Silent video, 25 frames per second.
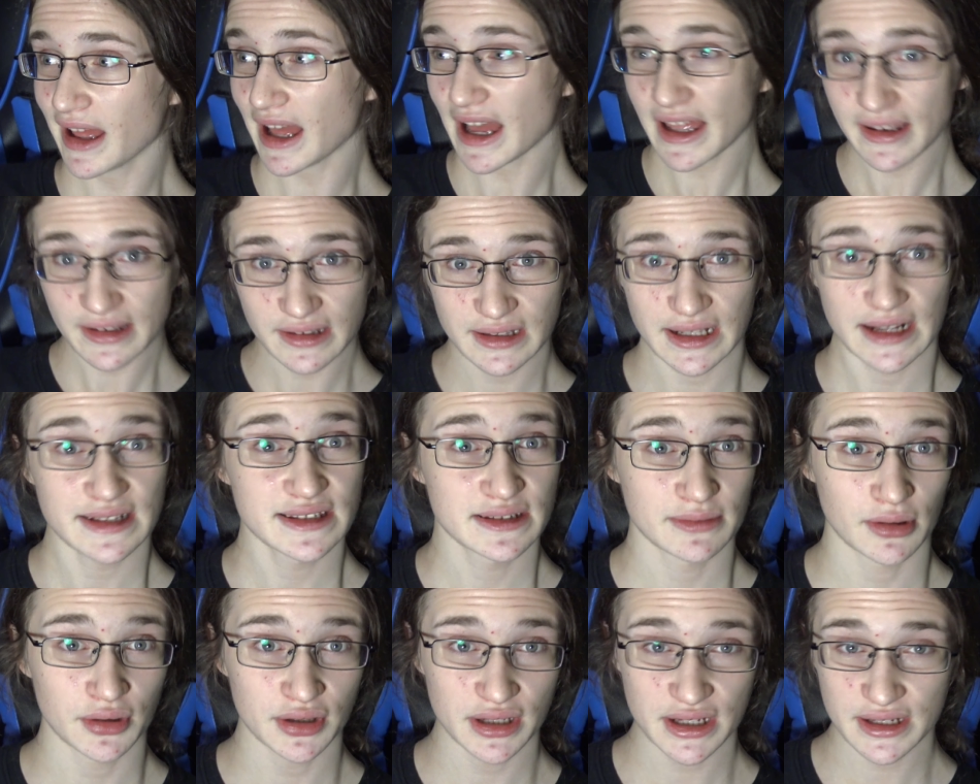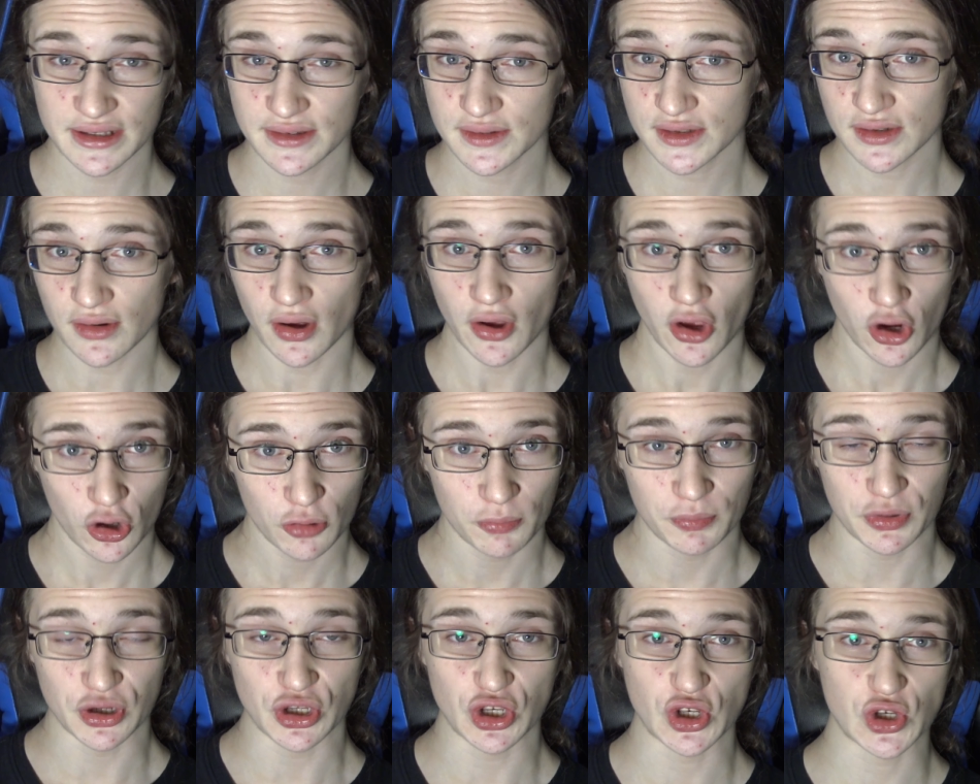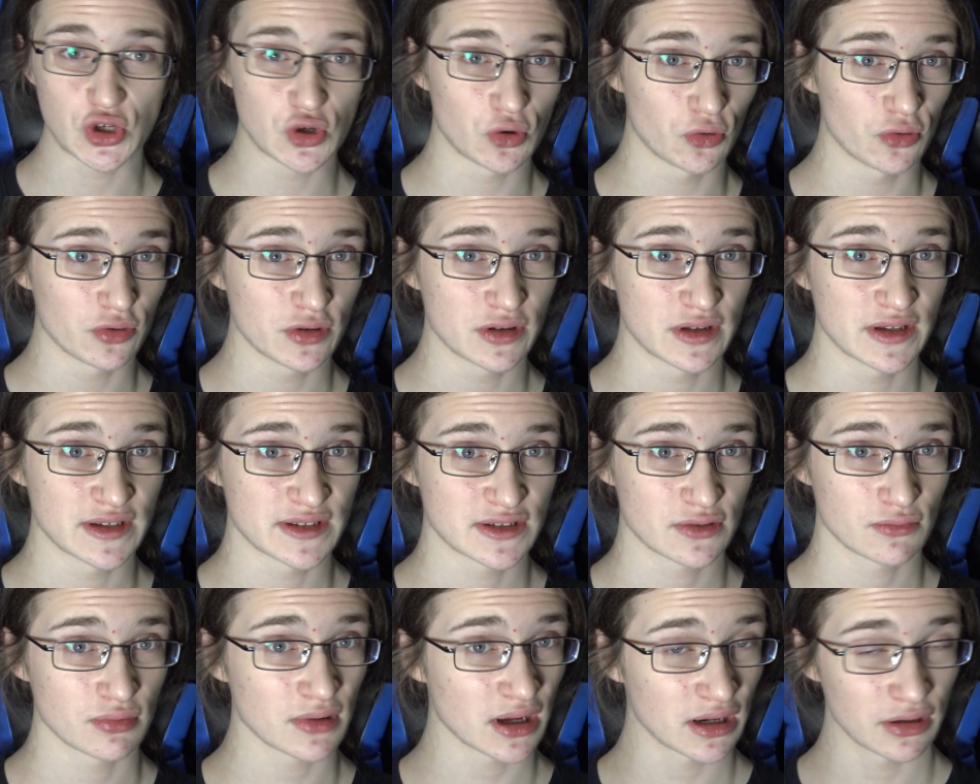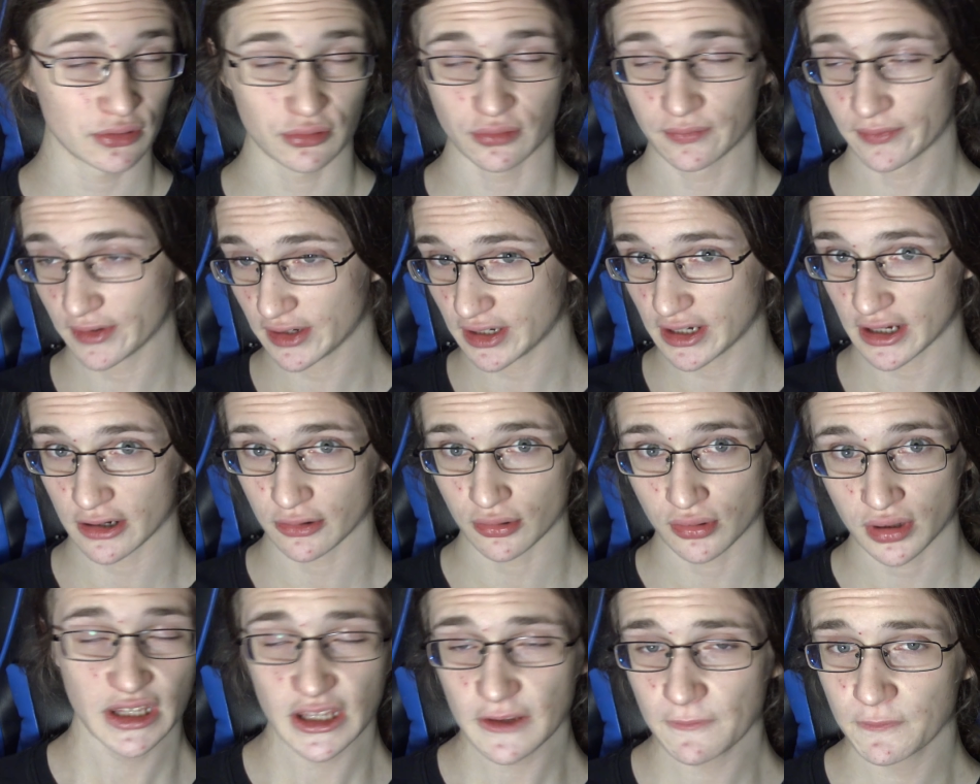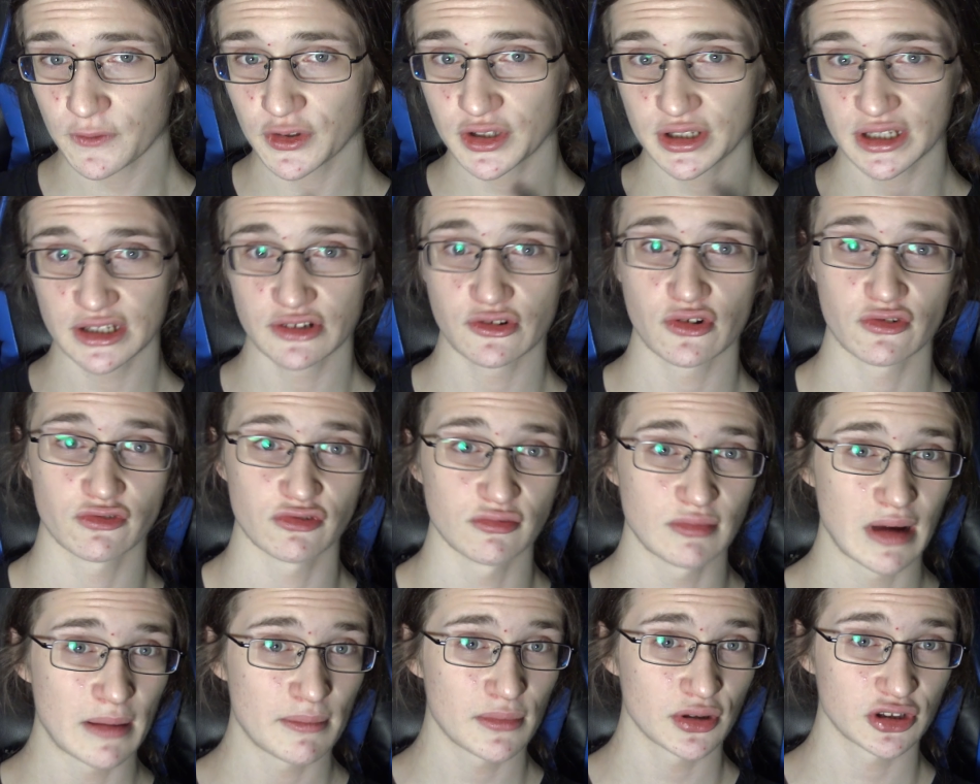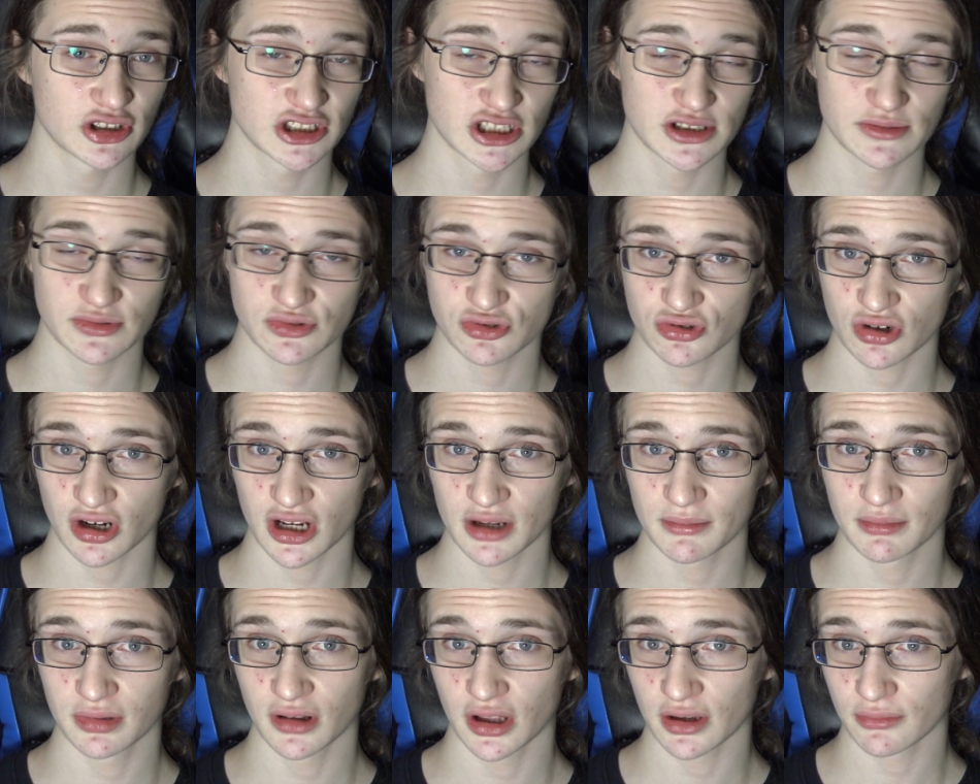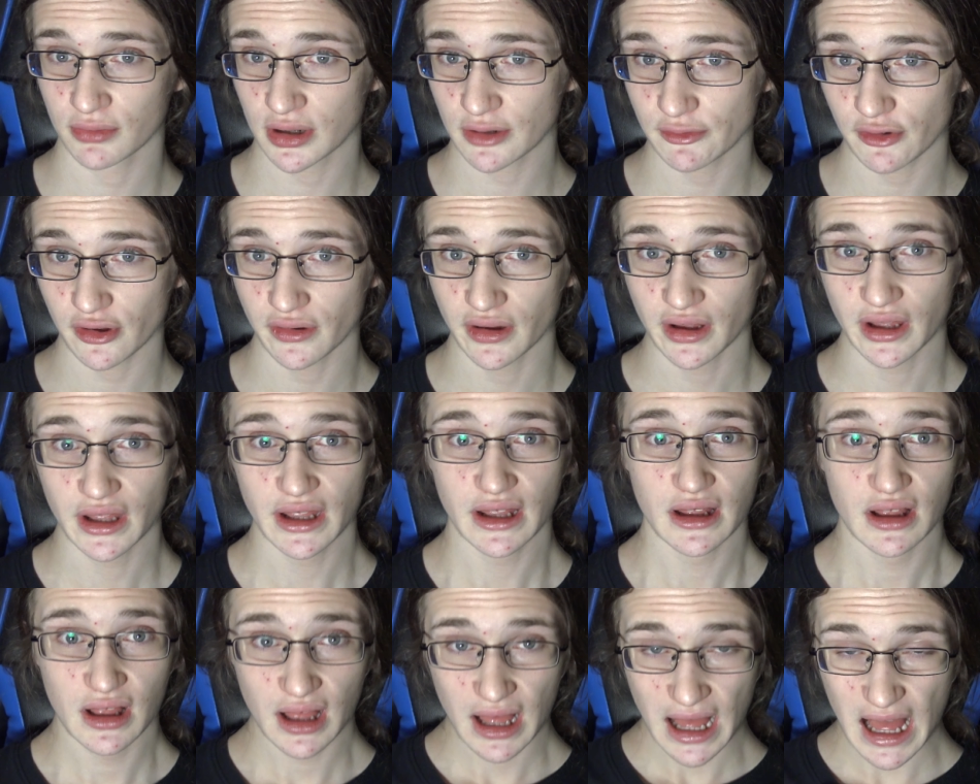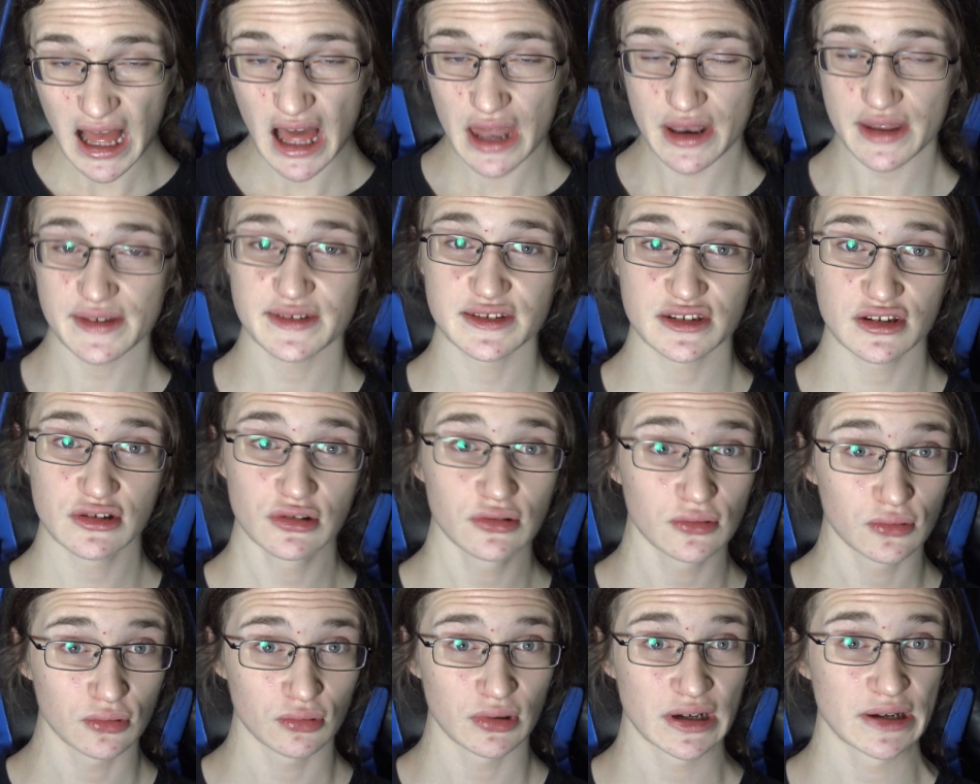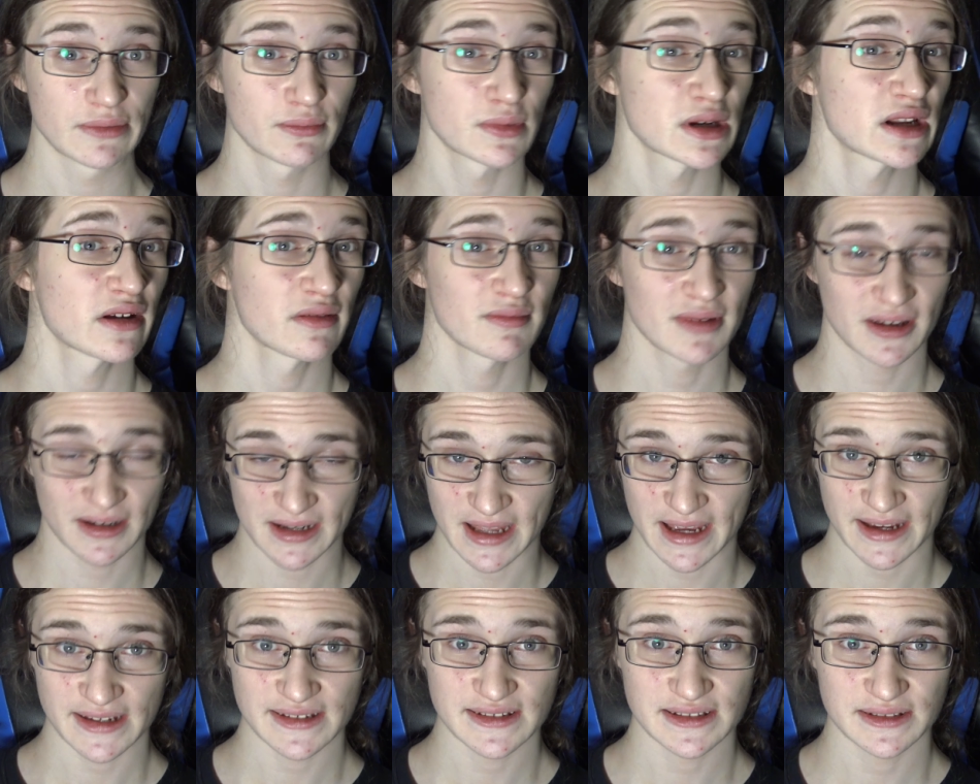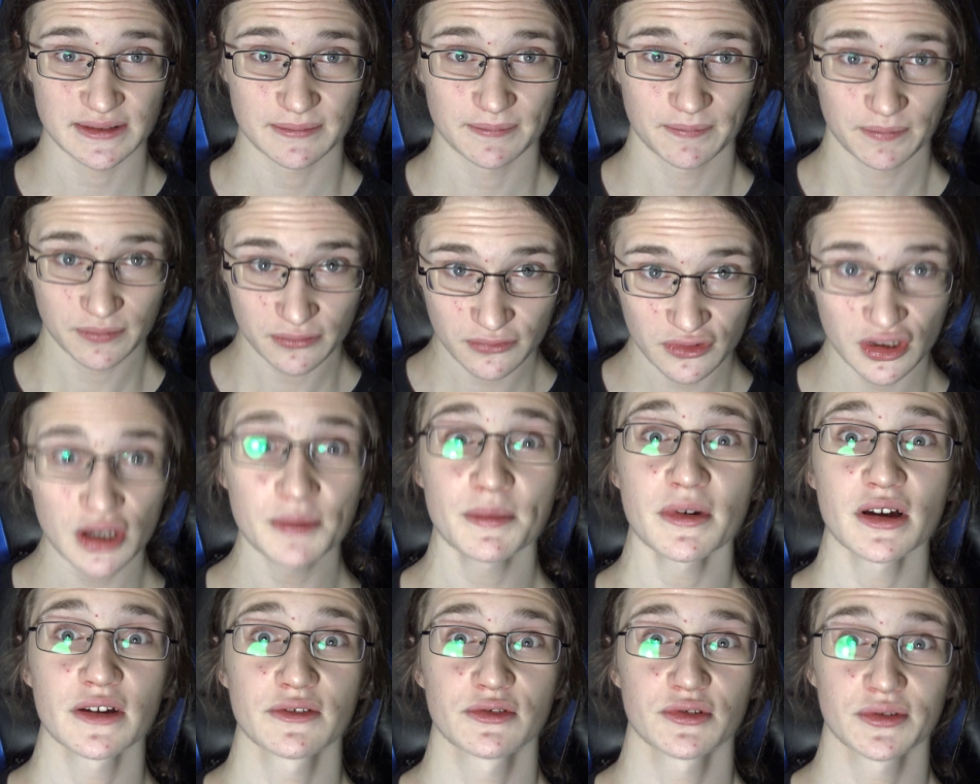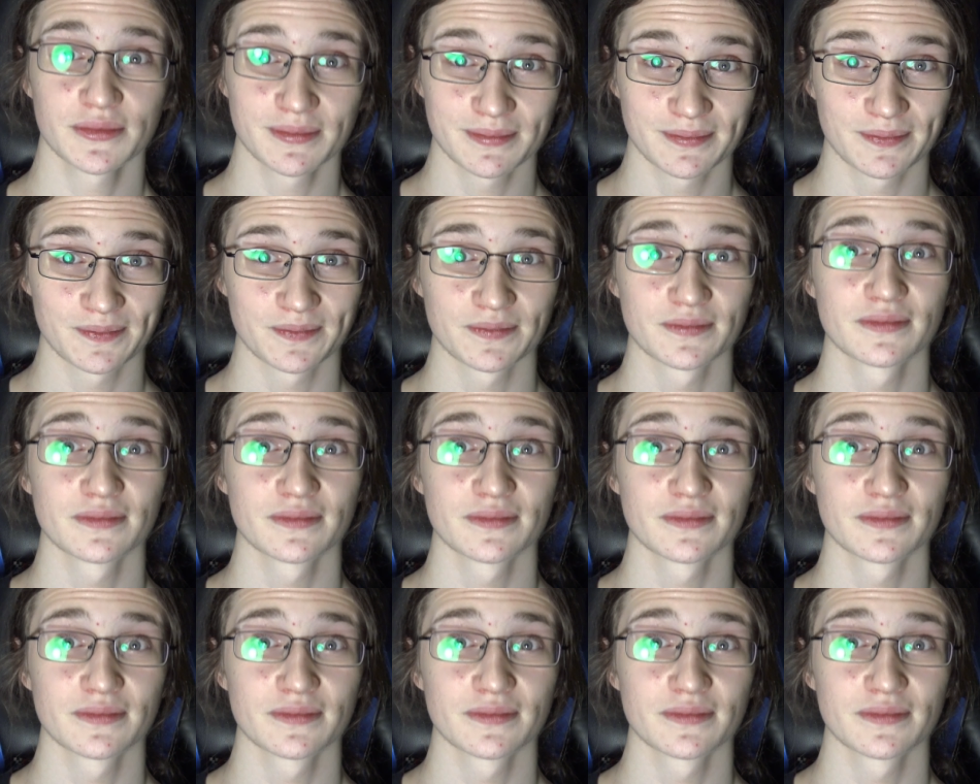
And that's about it, so I hope you enjoyed this quick little video. If you did, remember to subscribe, like, whatever, and I'll see you all in whatever next. Goodbye everyone,